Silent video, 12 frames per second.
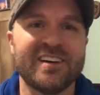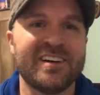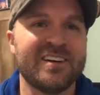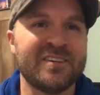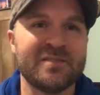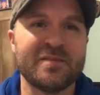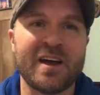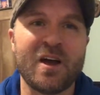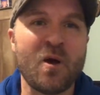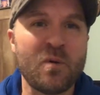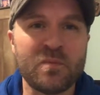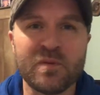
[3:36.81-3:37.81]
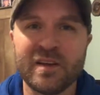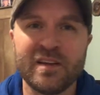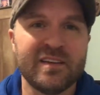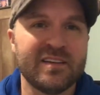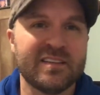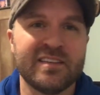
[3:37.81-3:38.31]
Um, I hope
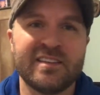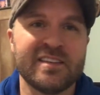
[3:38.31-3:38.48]
that